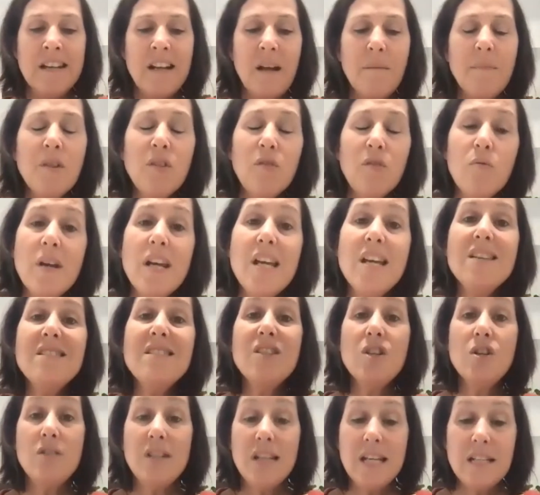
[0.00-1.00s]
Number 3
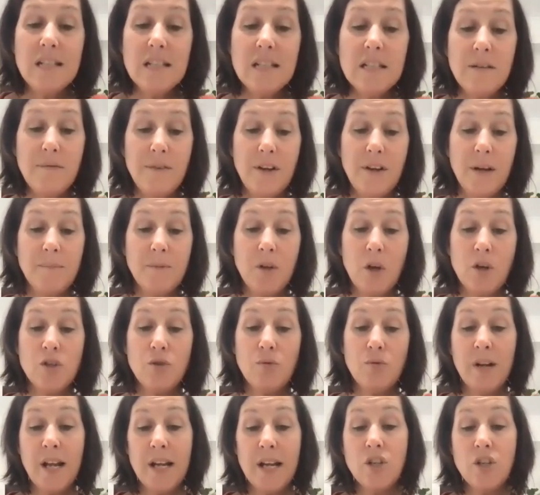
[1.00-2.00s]
is you need to develop
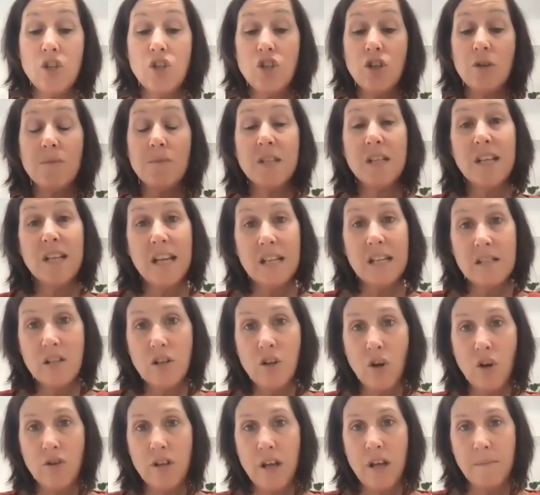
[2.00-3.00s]
those relationships and get to
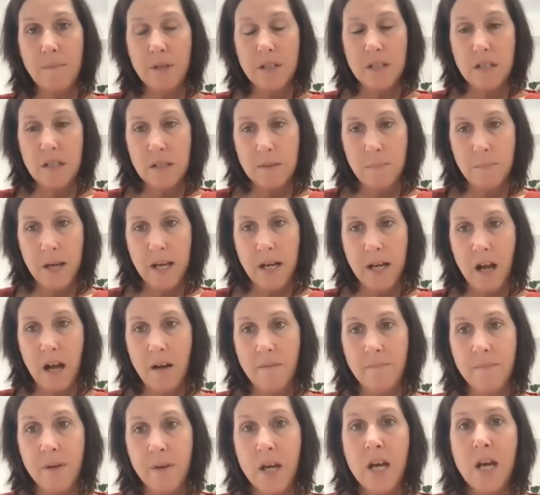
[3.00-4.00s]
know that business
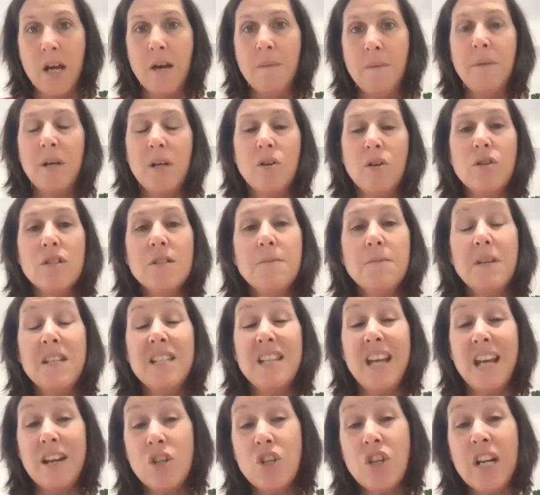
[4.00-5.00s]
better, because
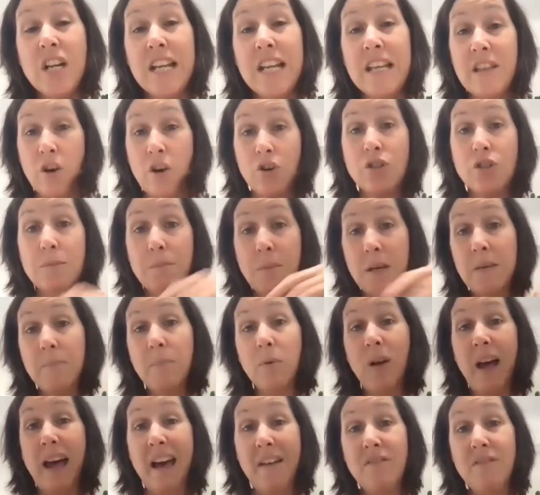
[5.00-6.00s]
potentially those
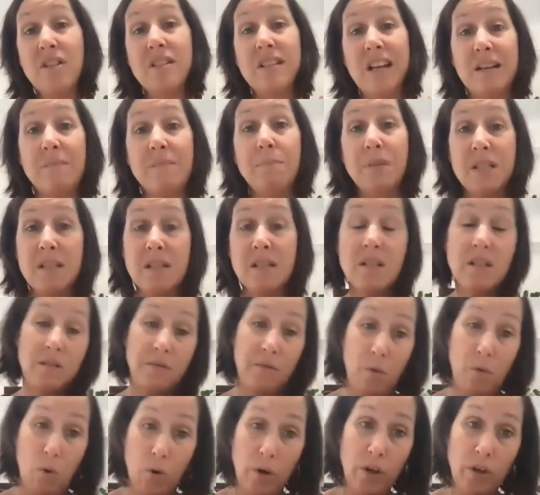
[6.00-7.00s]
people haven't done business
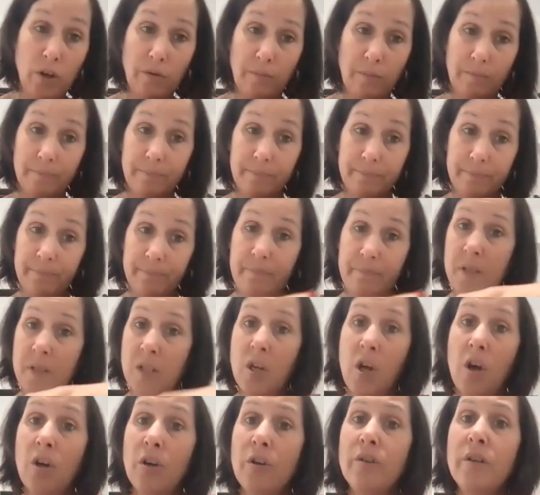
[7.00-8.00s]
for you.
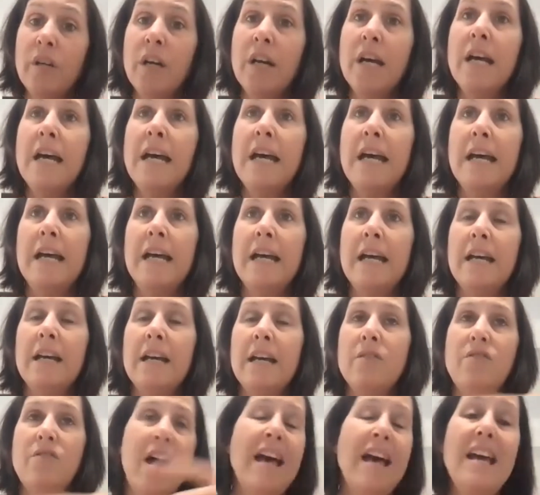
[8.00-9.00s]
So
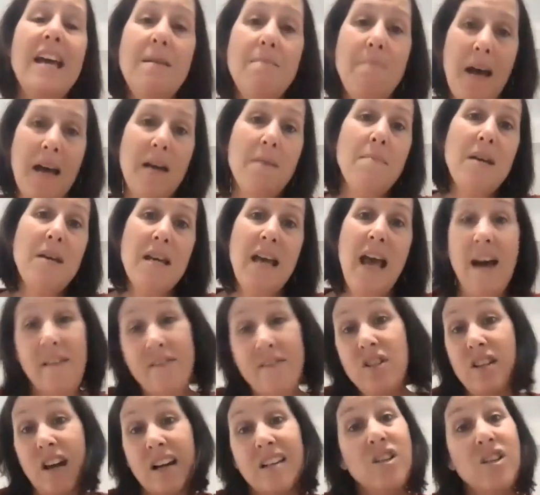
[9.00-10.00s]
they maybe
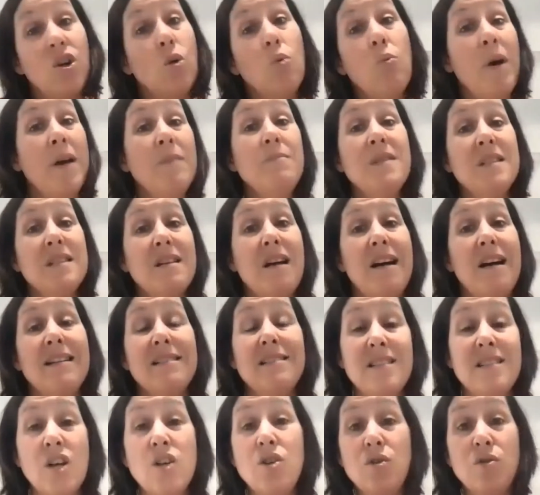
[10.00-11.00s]
haven't done your website,
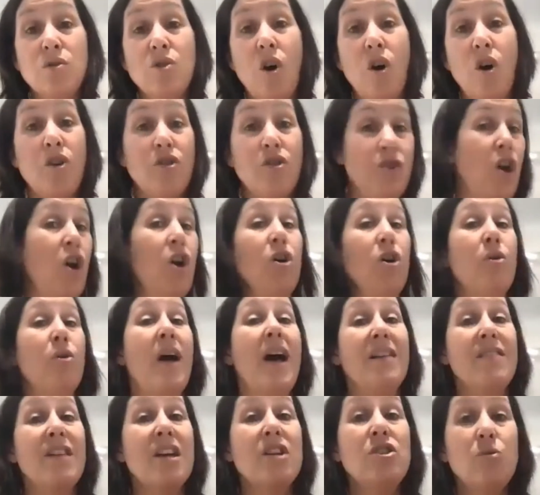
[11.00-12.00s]
so you don't know
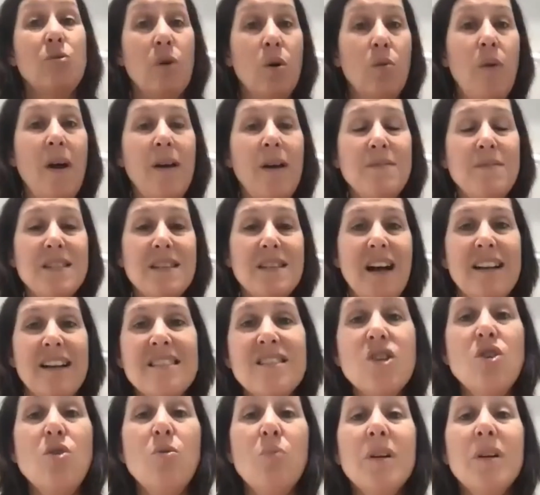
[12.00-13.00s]
how they do a website.
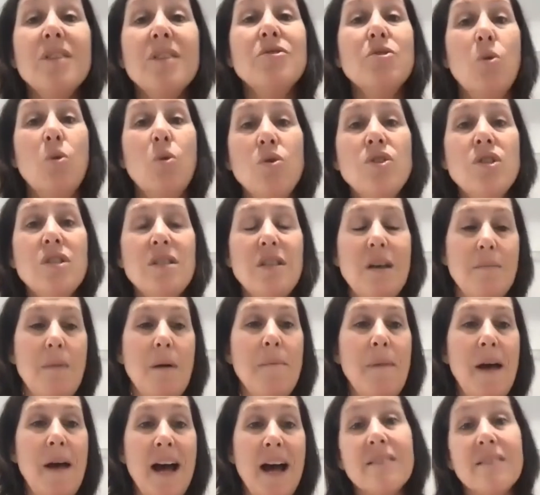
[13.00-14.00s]
So you want to talk to them
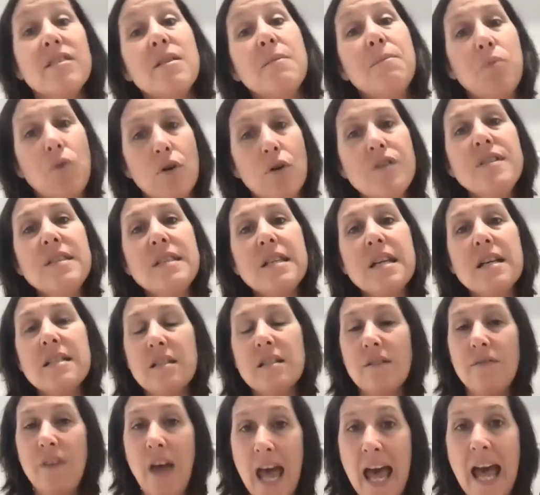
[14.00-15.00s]
about the process
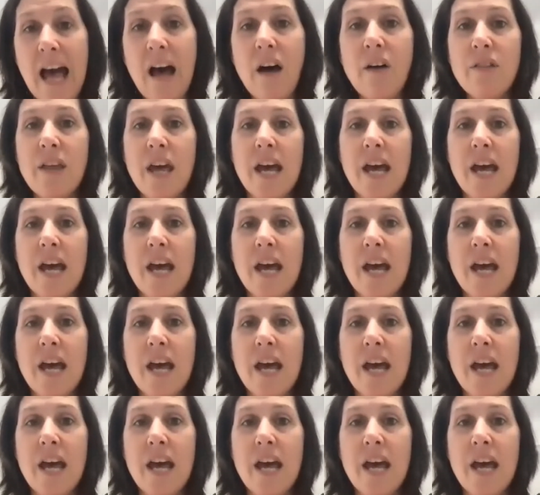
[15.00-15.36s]
of how